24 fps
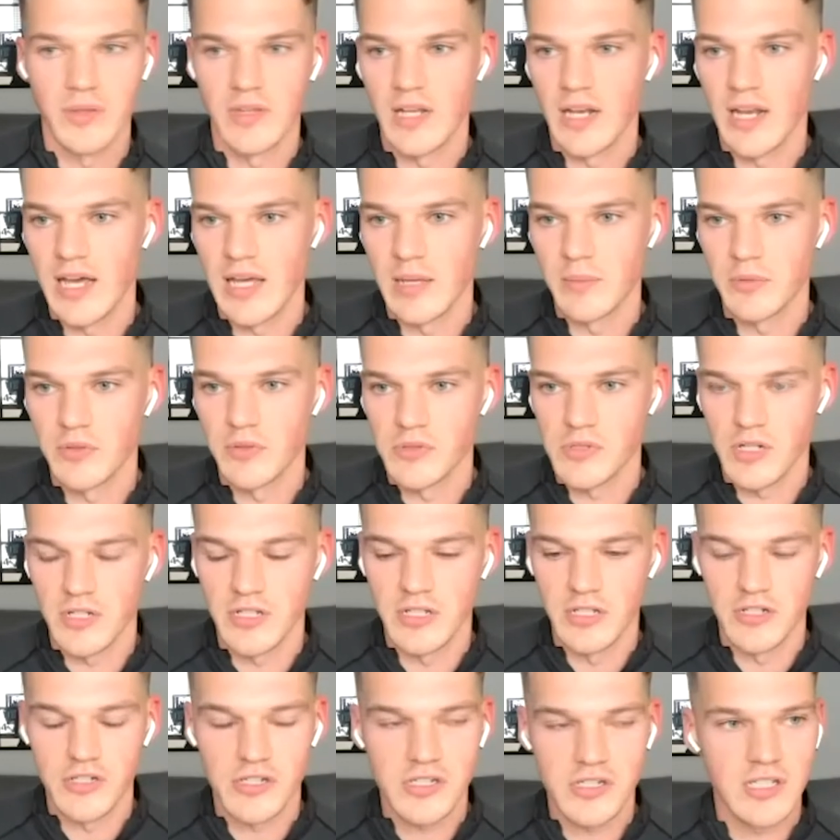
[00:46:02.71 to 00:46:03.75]
labels. Like,
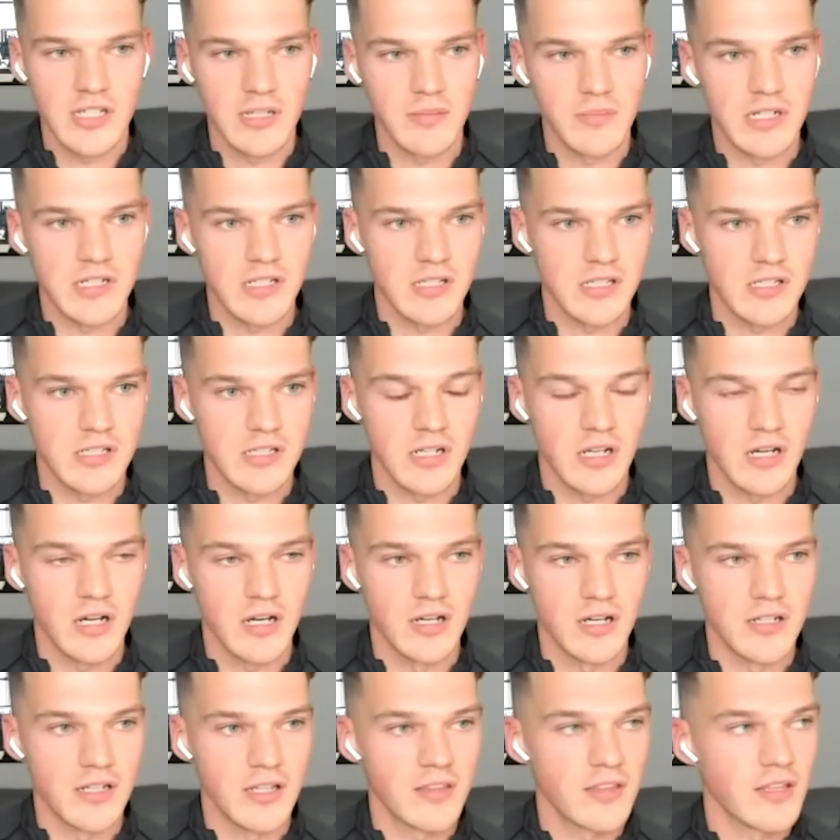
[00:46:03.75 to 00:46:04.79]
you just think back to the
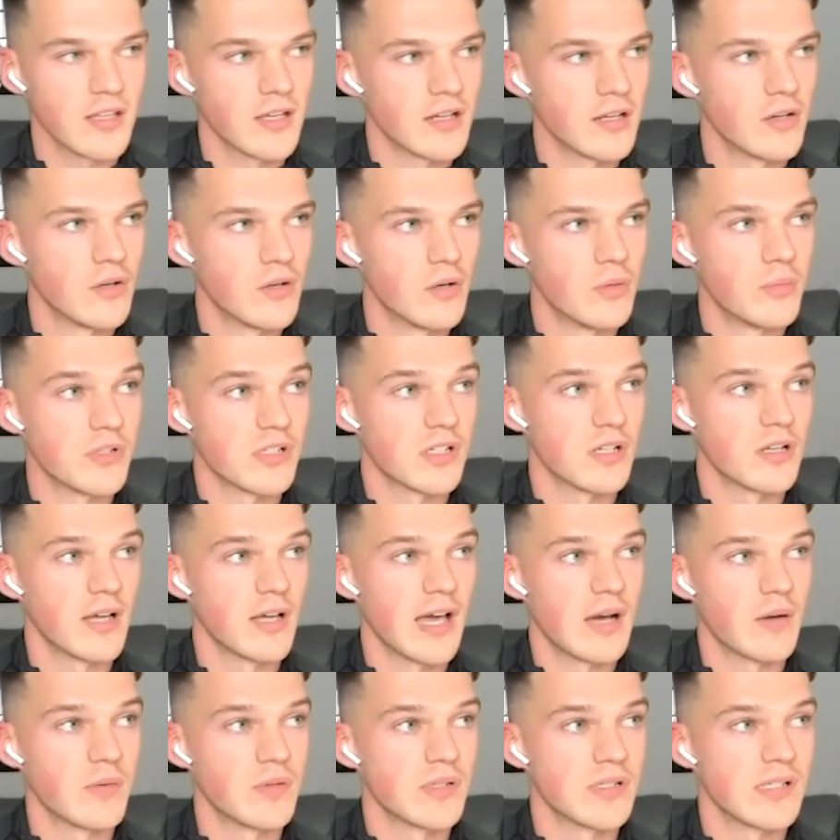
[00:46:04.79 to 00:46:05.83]
start and you think like almost like,
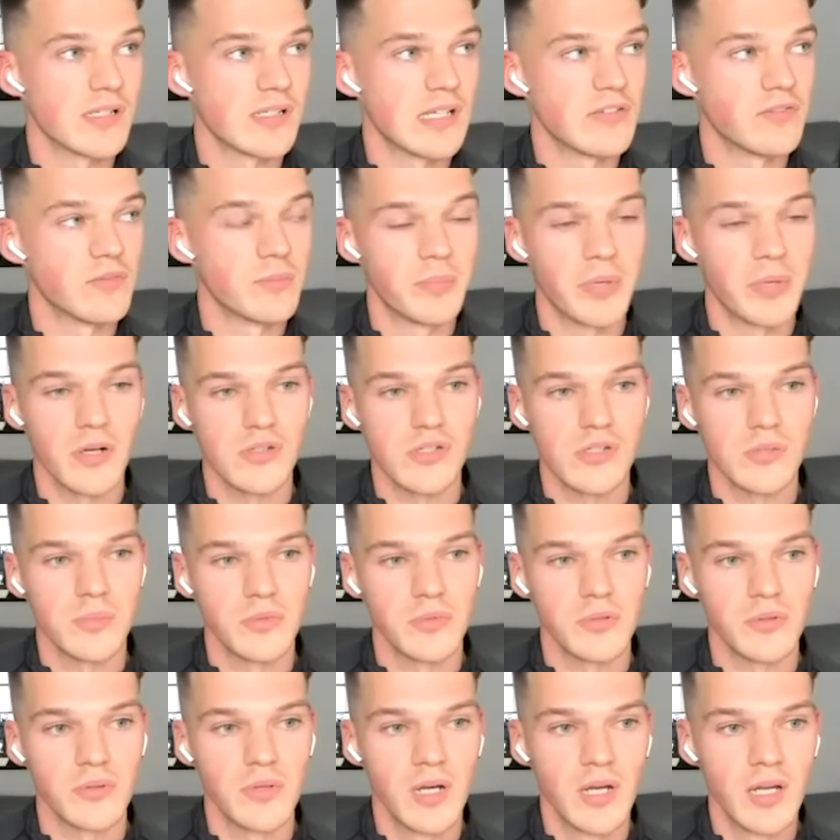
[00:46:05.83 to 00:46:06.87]
how is this even
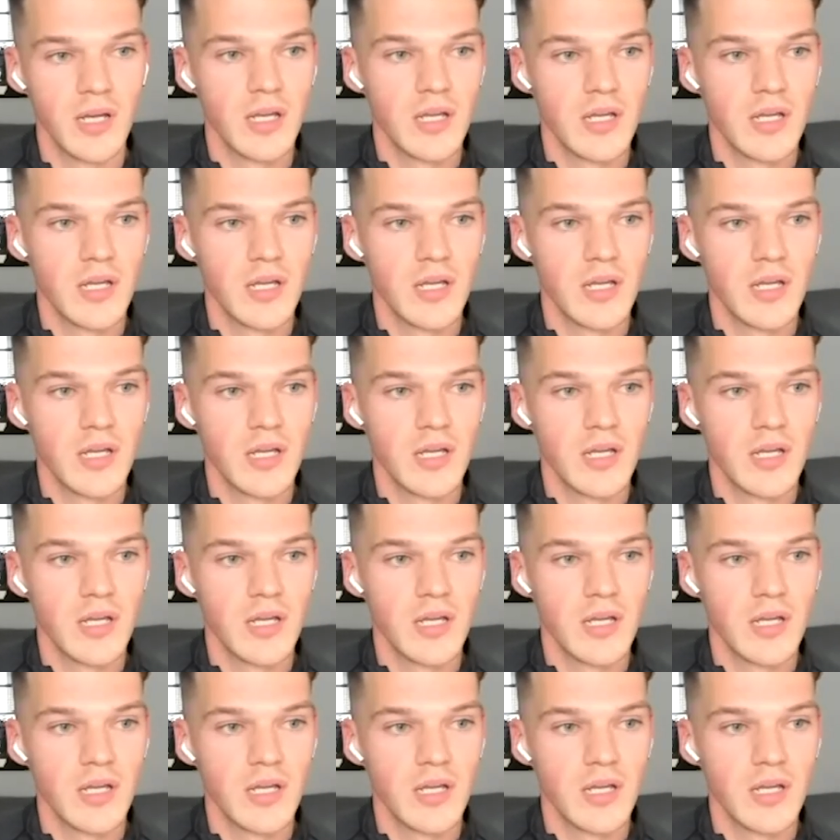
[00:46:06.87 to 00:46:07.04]
possible?